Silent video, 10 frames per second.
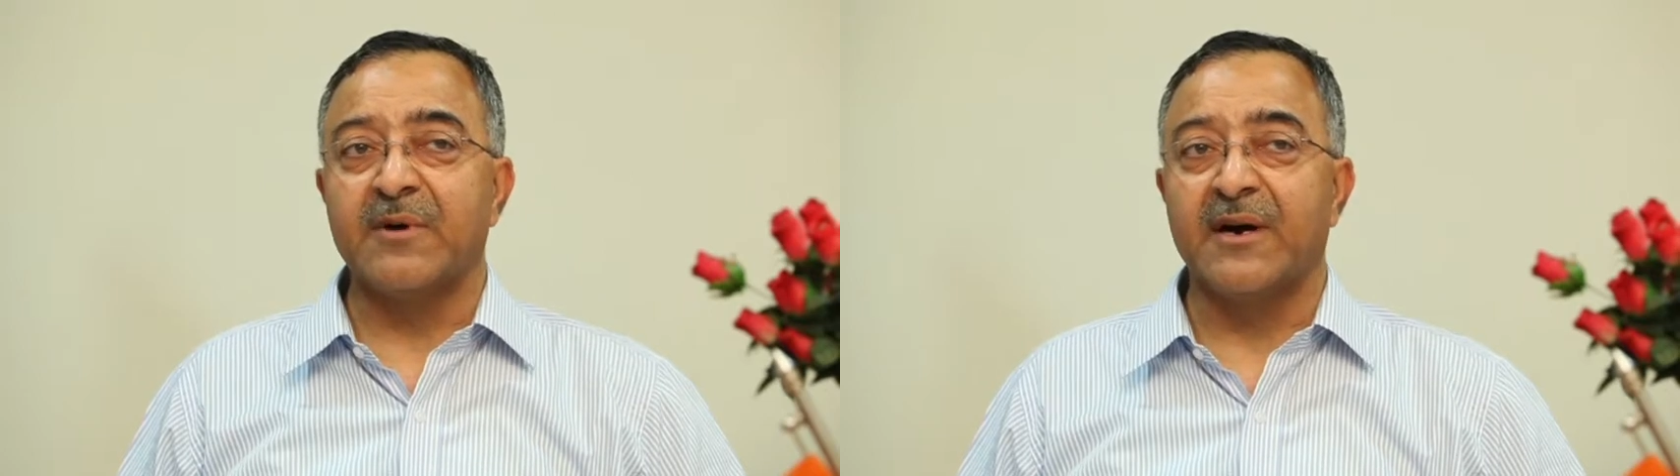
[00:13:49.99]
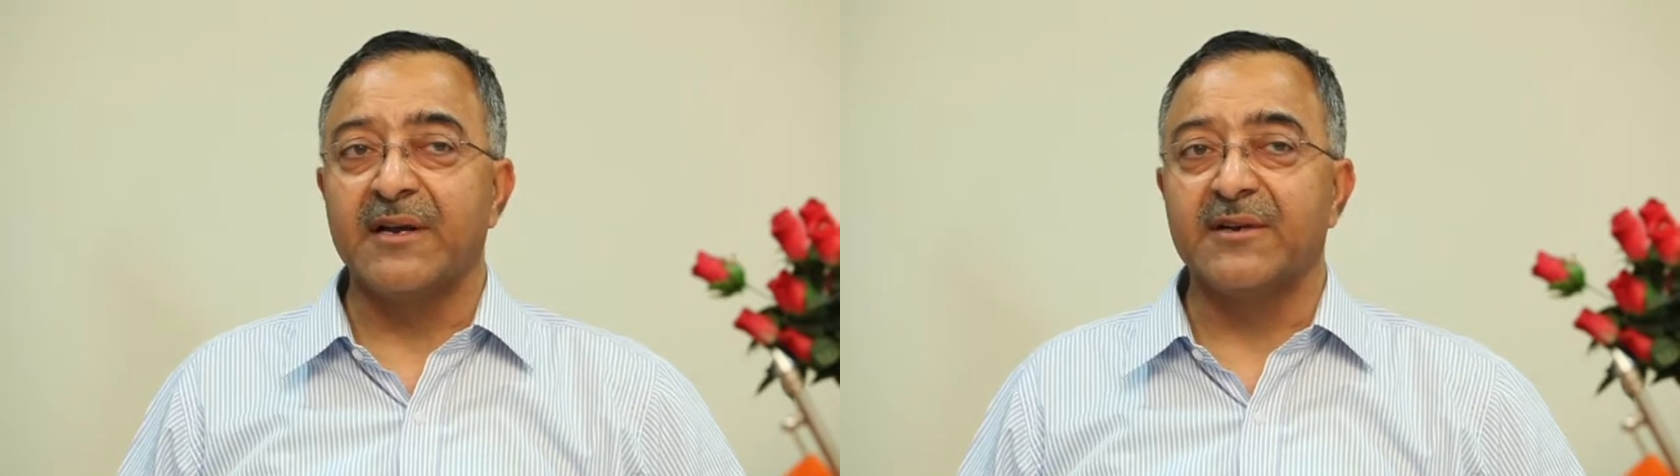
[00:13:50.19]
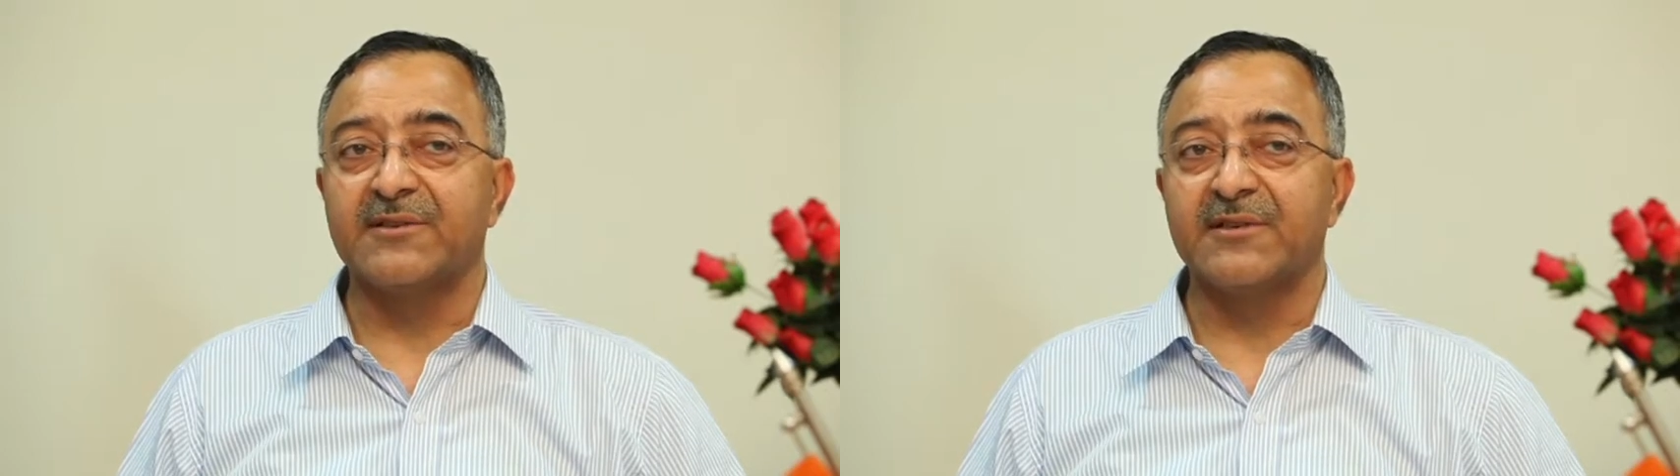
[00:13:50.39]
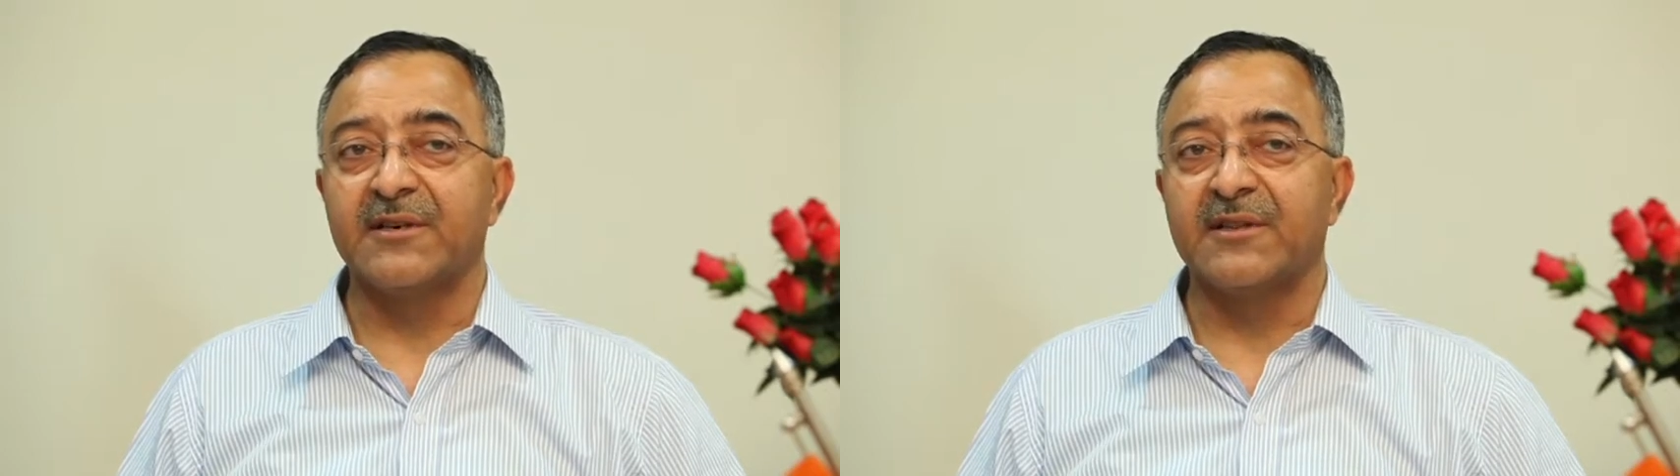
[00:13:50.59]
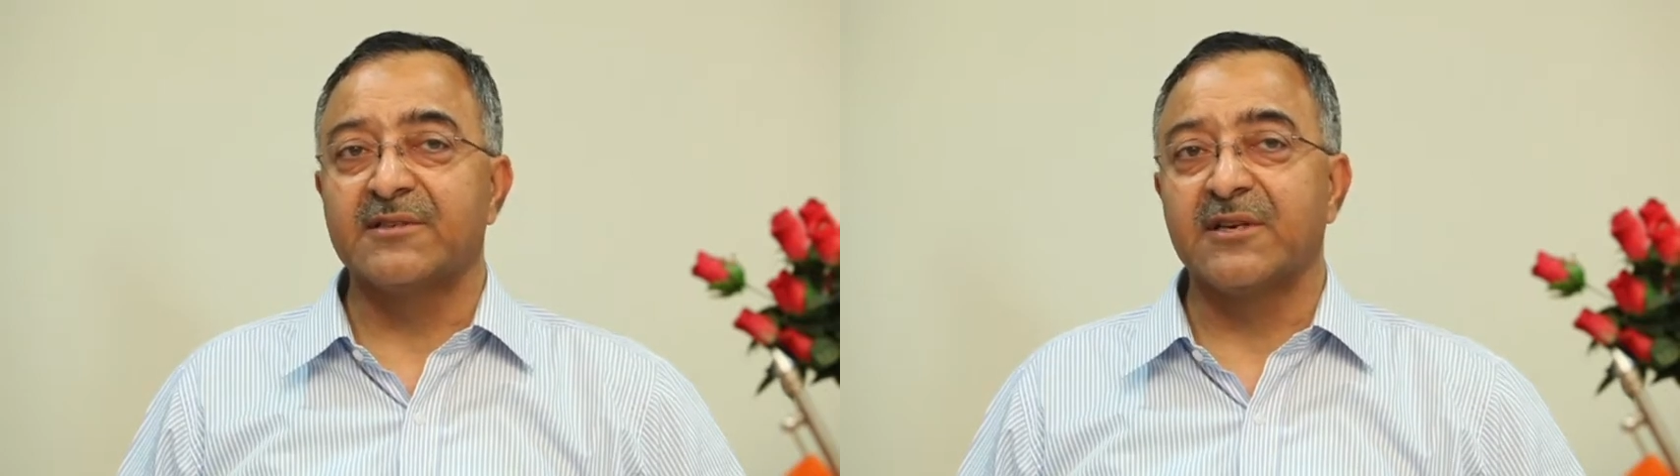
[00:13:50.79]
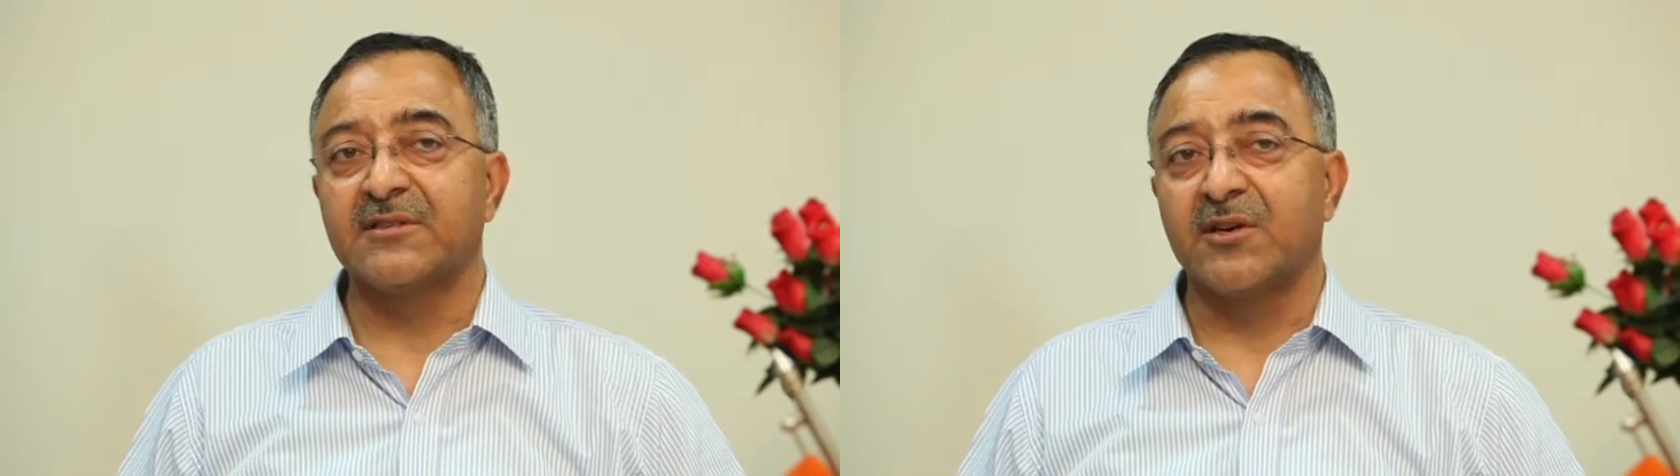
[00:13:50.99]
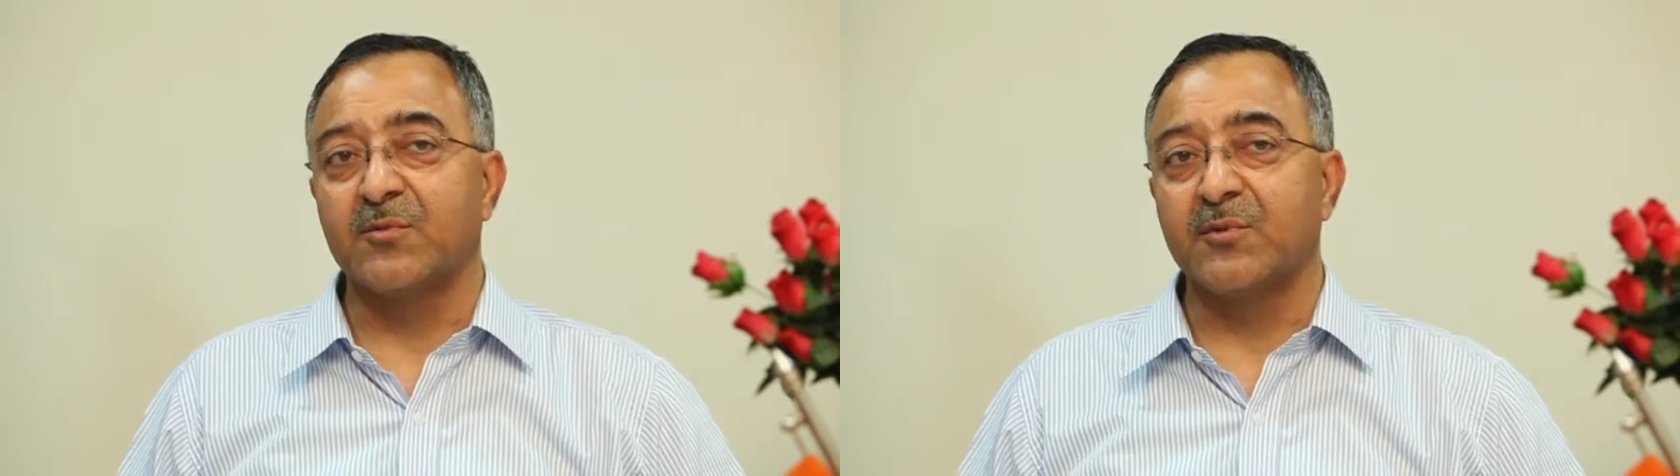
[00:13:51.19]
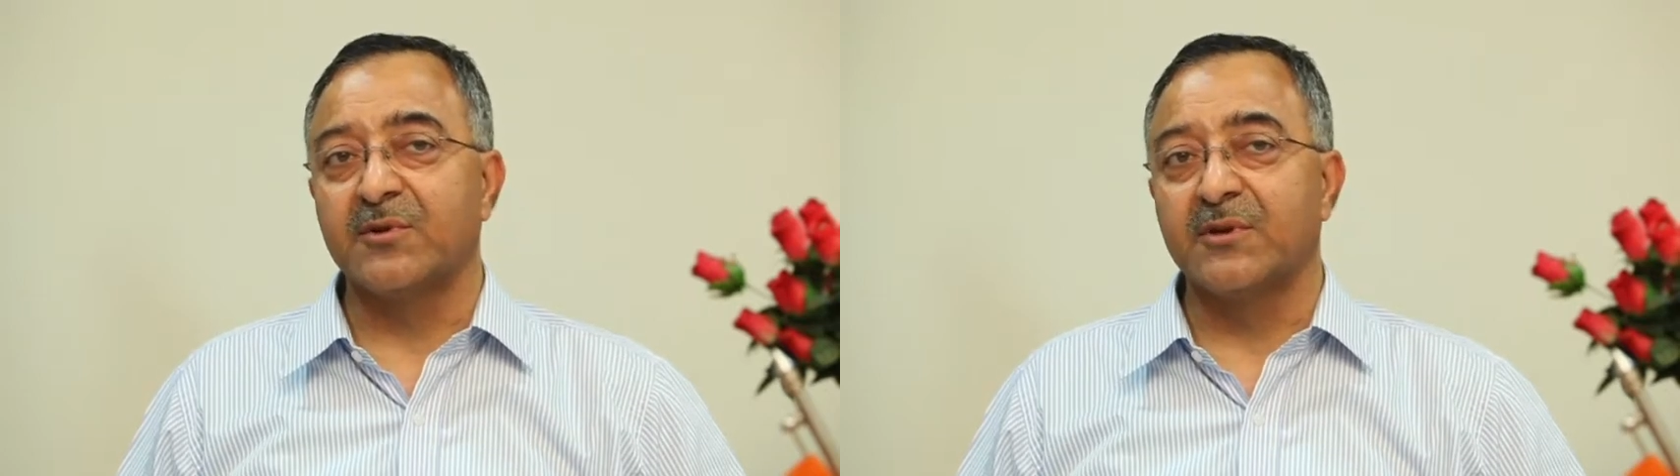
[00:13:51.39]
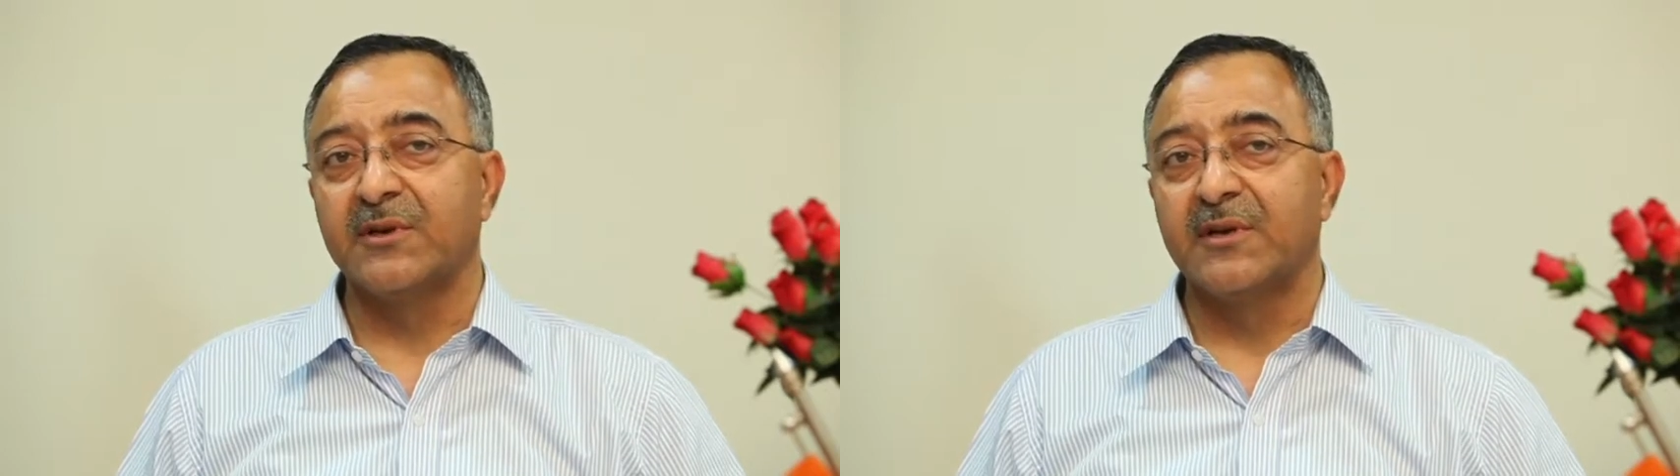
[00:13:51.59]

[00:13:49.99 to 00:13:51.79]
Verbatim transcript: heights in research output